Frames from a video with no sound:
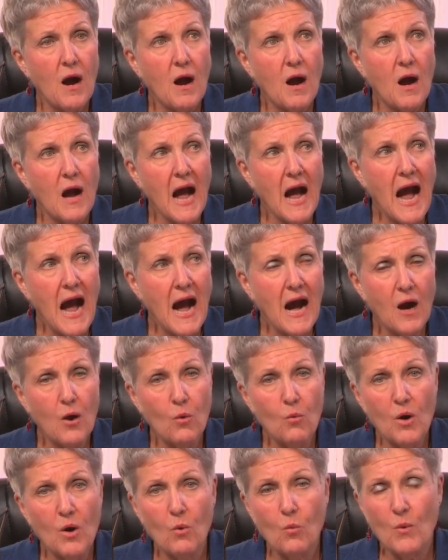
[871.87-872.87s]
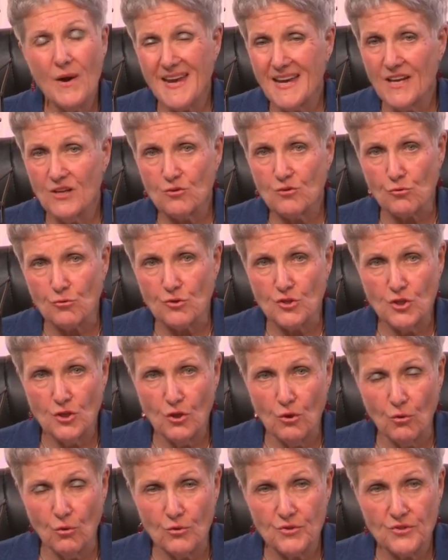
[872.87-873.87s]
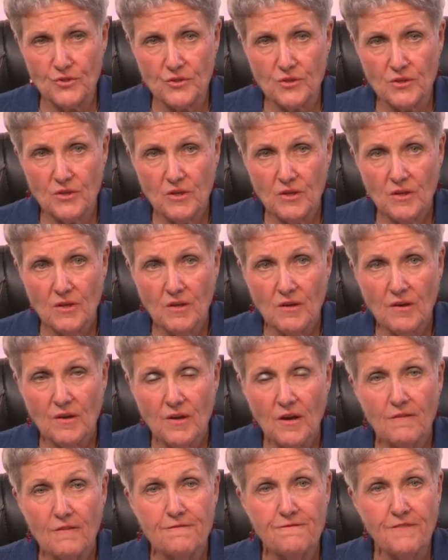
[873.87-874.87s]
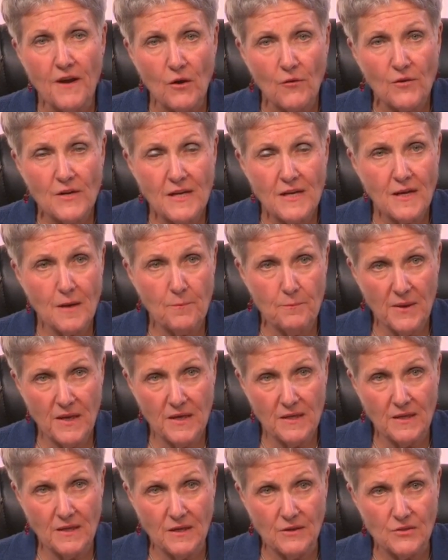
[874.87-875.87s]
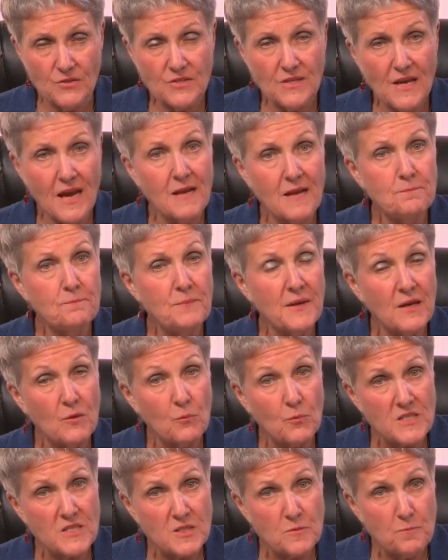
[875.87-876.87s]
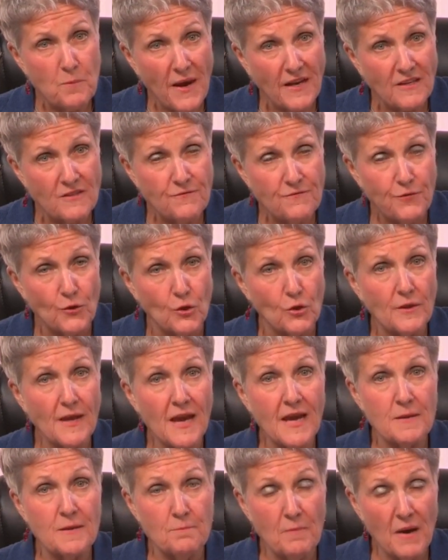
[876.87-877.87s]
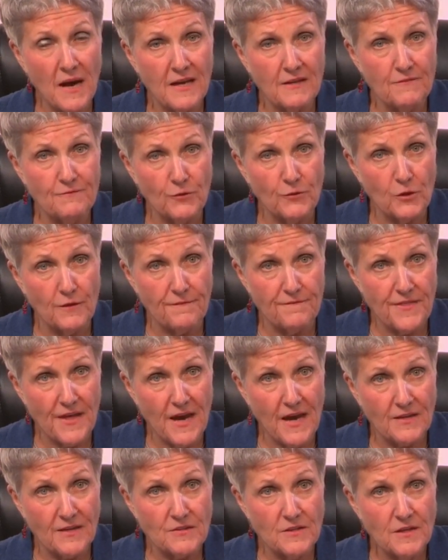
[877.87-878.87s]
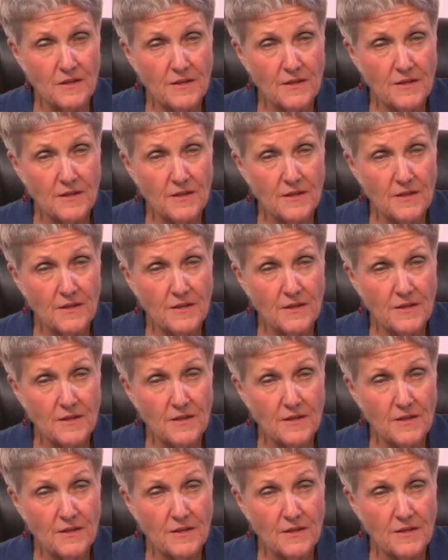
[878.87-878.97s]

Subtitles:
how we introduce varying opinions and being respectful and mindful of that.